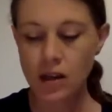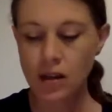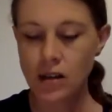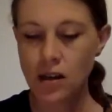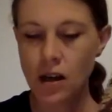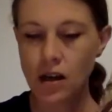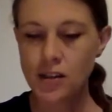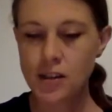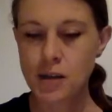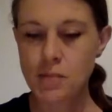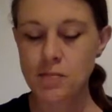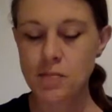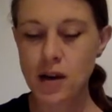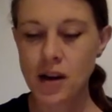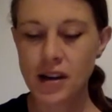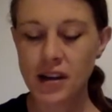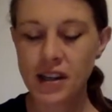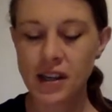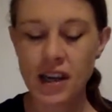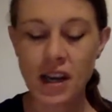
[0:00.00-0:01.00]
Card
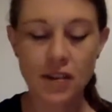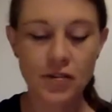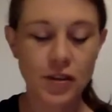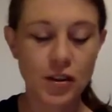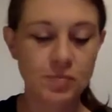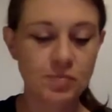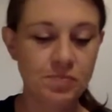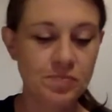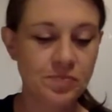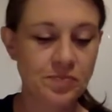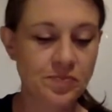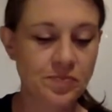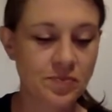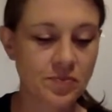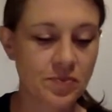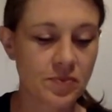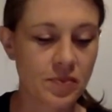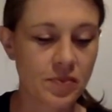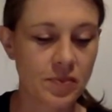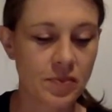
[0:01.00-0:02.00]
number 11.
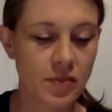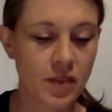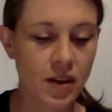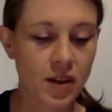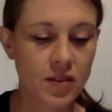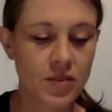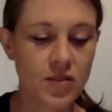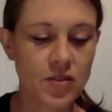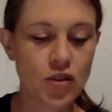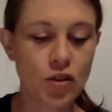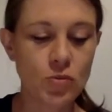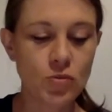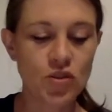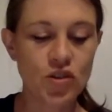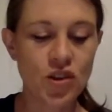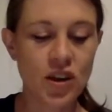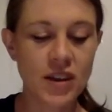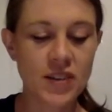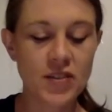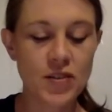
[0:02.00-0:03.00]
Stop
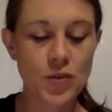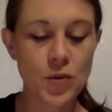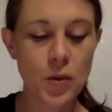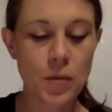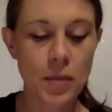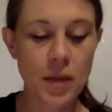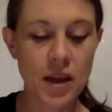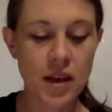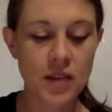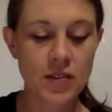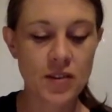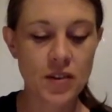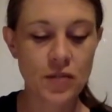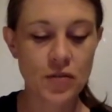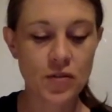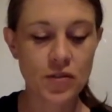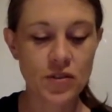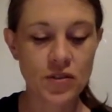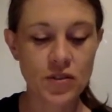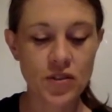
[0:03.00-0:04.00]
trying to appear
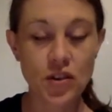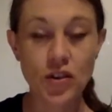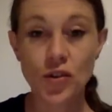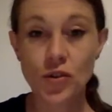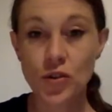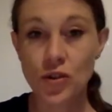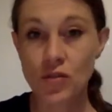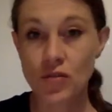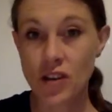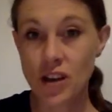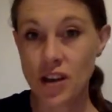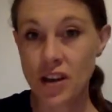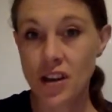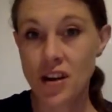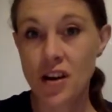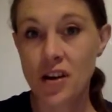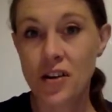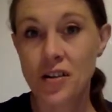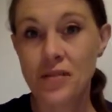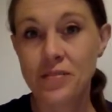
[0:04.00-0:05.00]
different to who you really
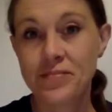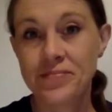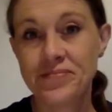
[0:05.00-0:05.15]
are.